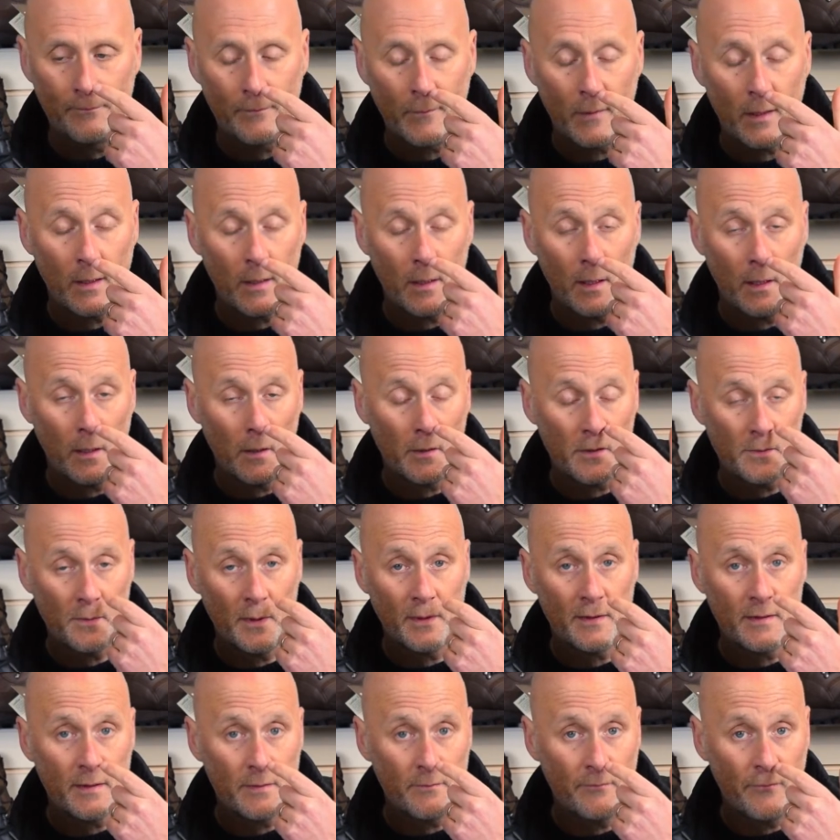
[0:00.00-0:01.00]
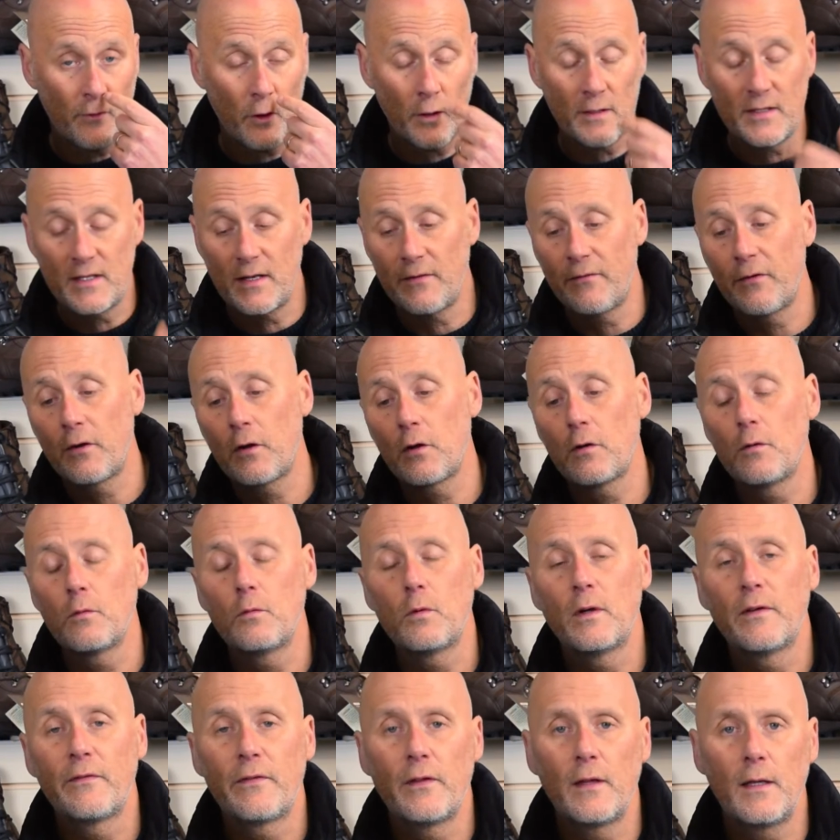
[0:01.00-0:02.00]
You know, it's been very difficult
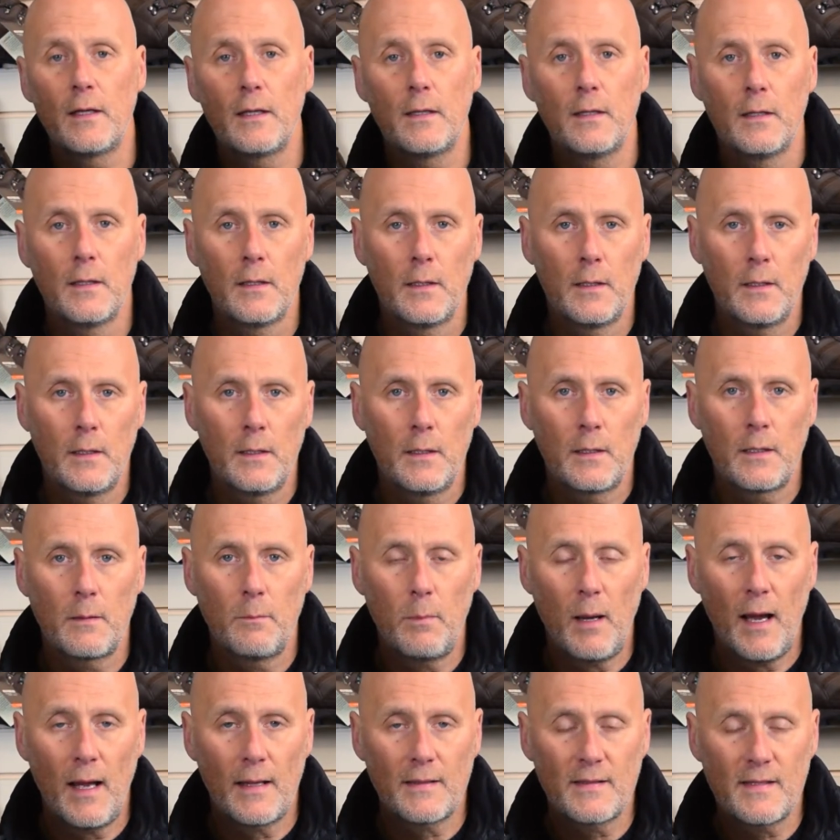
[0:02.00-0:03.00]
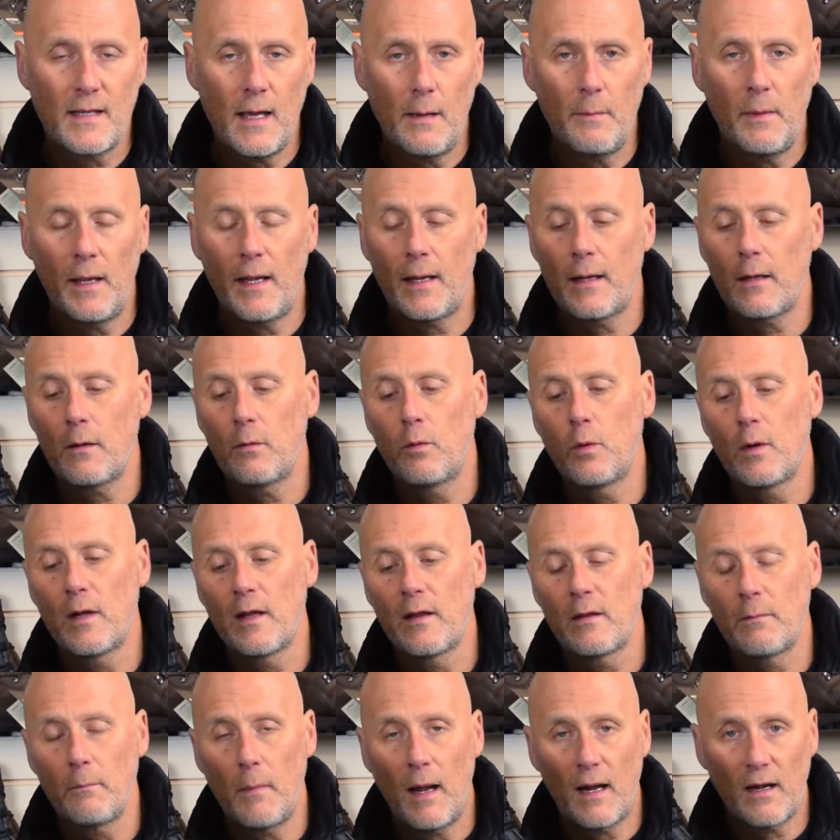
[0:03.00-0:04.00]
with the pandemic,
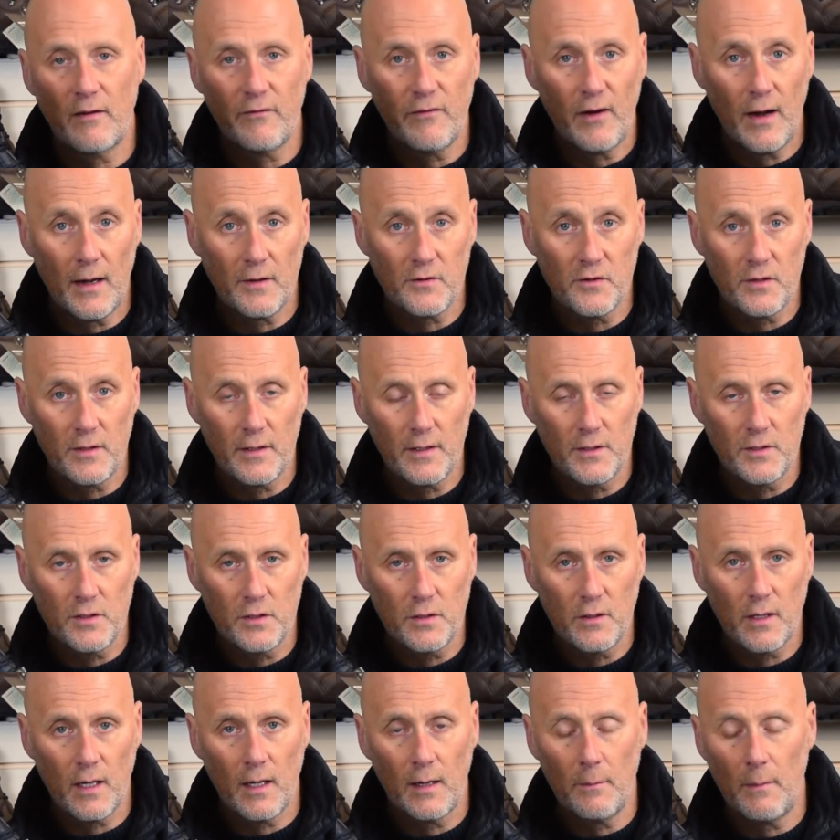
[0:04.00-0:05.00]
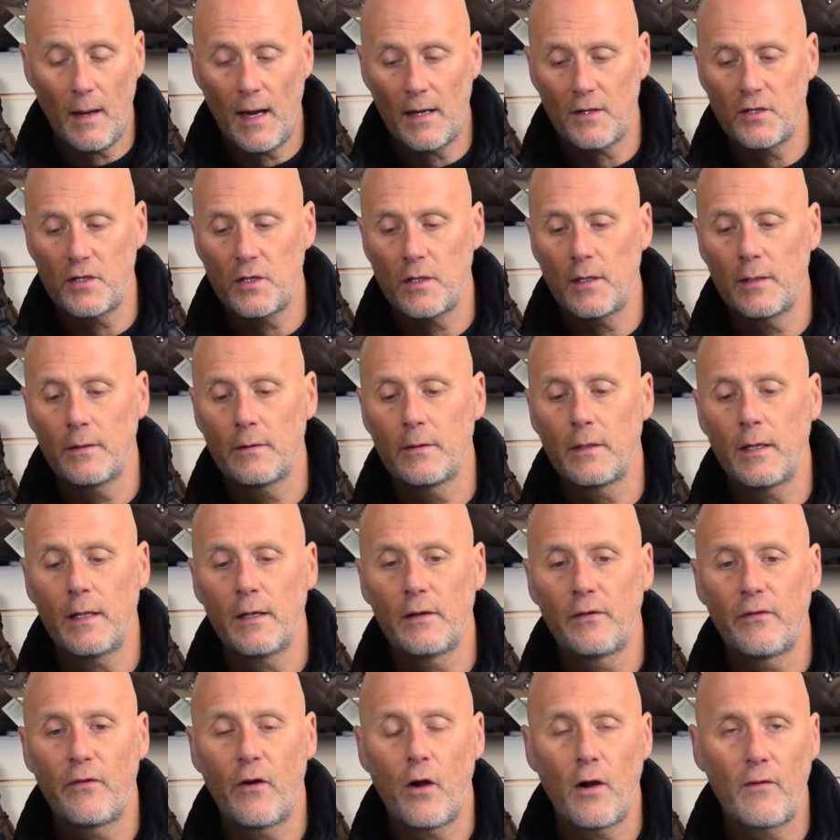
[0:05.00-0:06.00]
with manufacturing, as you can imagine. It's
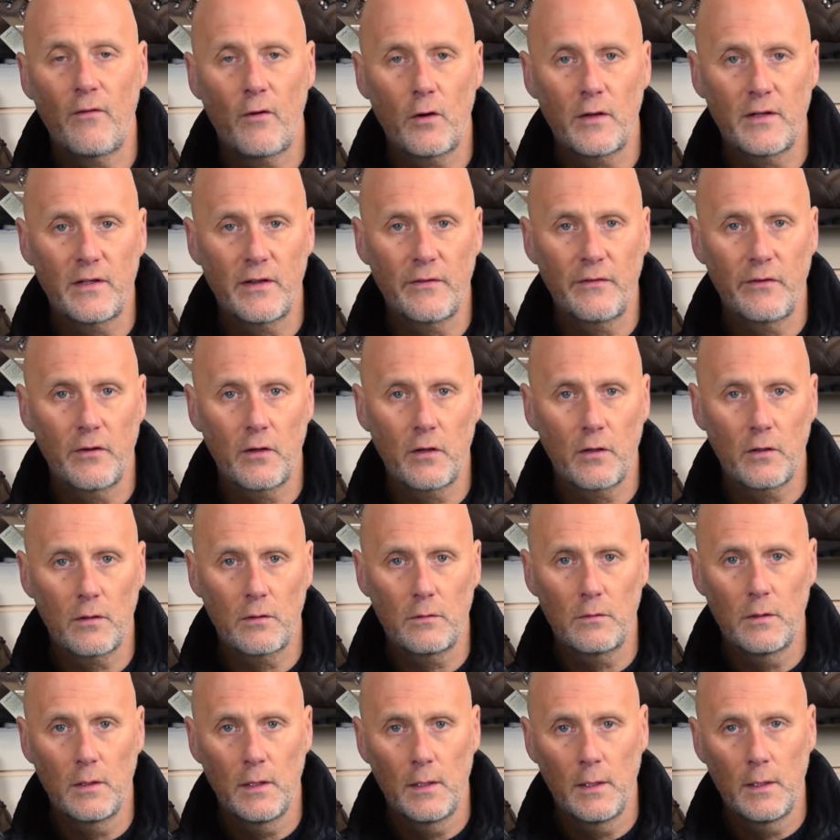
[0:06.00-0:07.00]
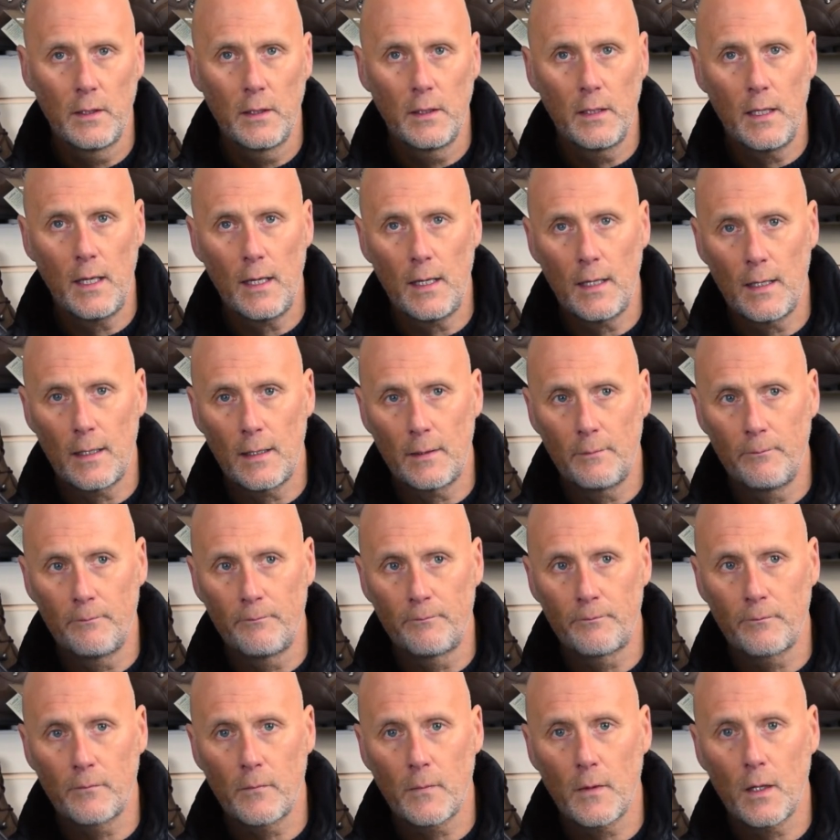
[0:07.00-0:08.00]
very, very difficult,
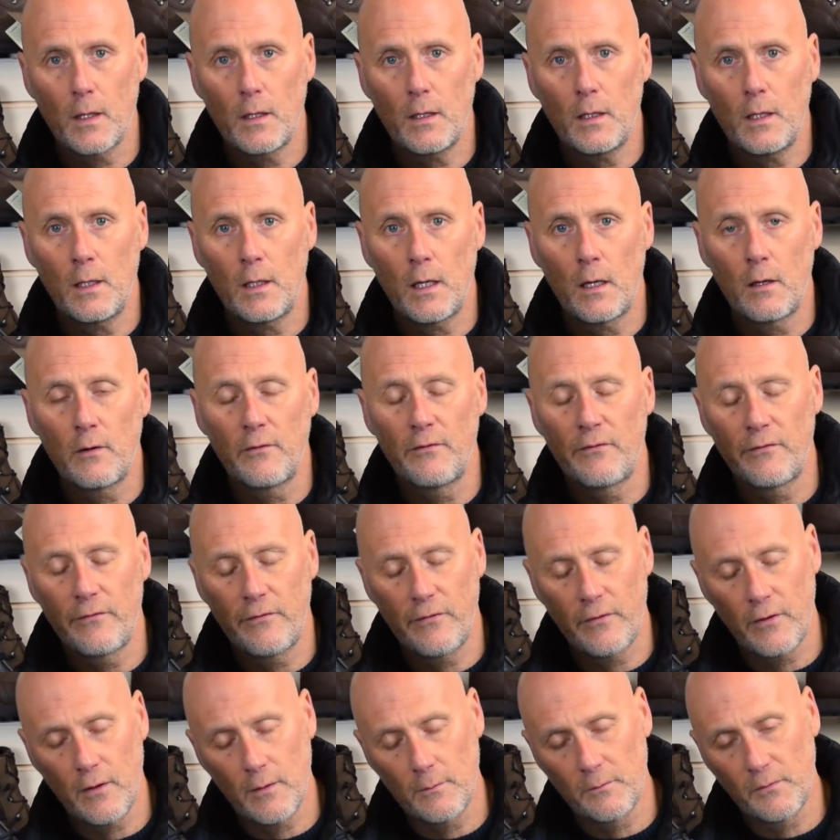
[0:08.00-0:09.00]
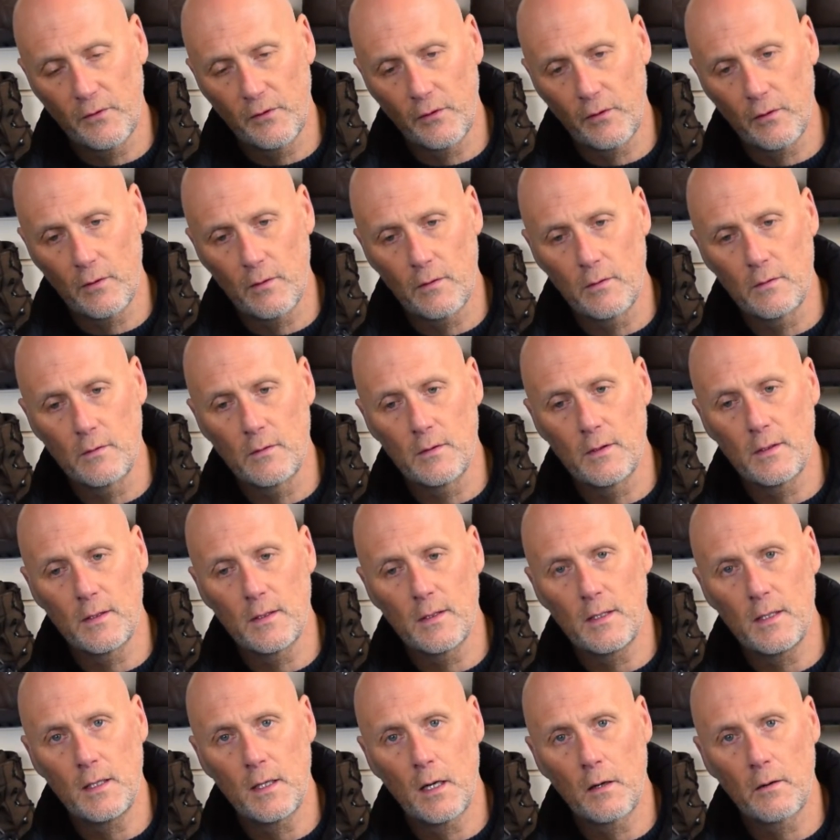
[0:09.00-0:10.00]
you know, for them to,
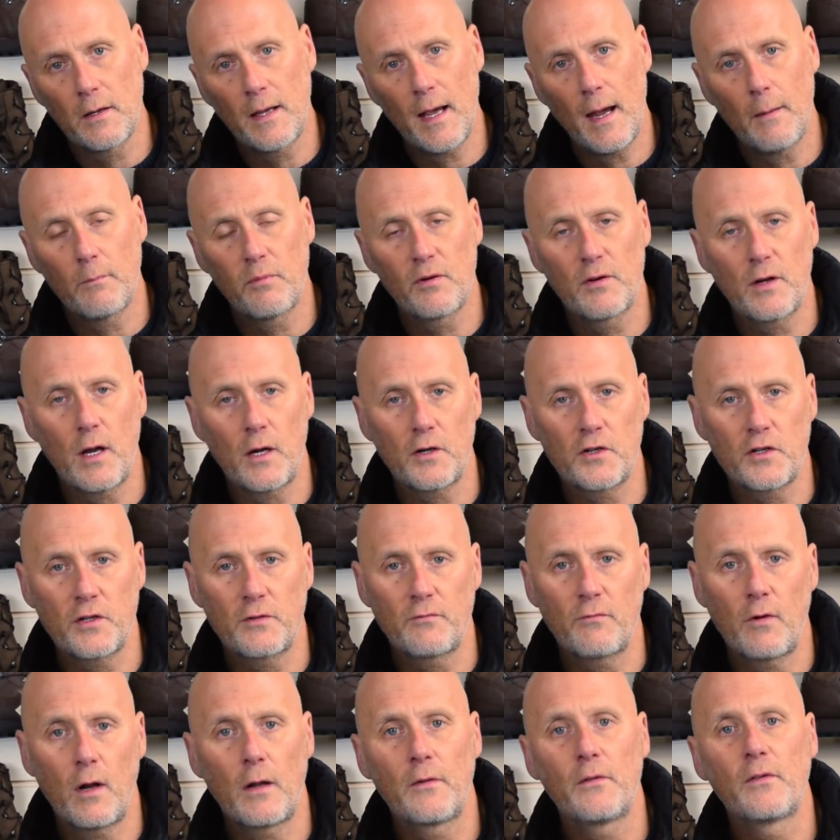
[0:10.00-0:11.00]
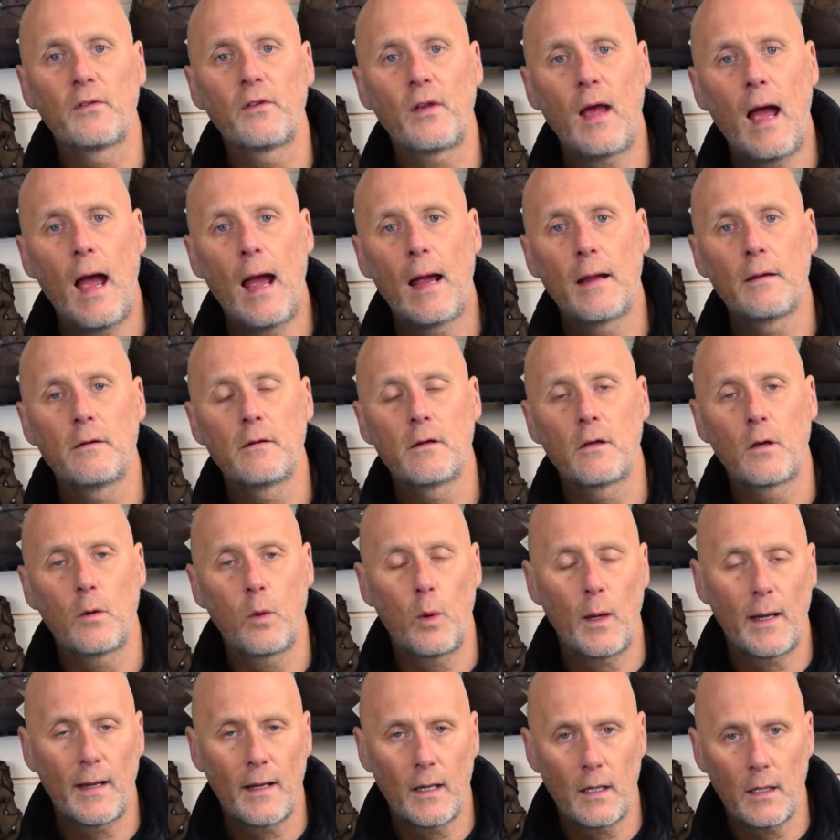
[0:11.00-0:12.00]
you know, get production runs out
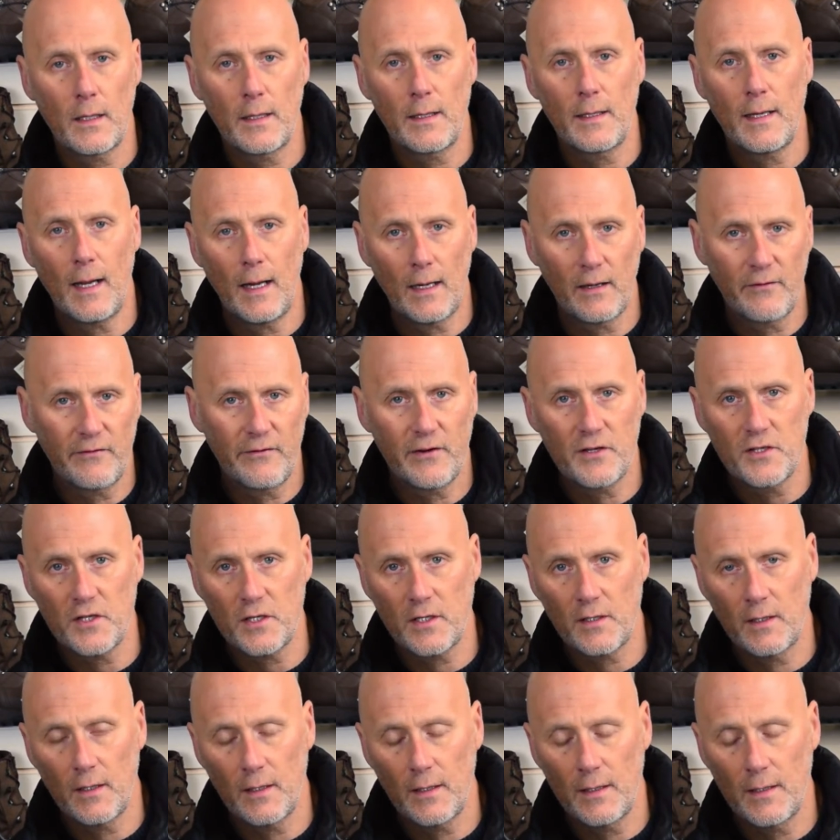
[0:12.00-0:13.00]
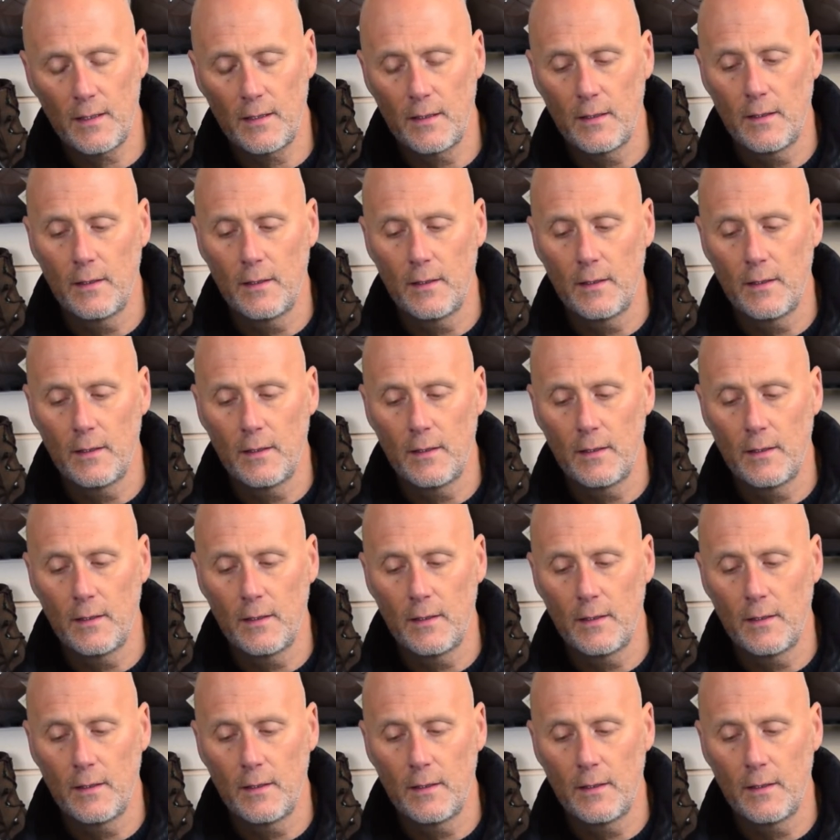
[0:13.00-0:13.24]
quickly and efficiently.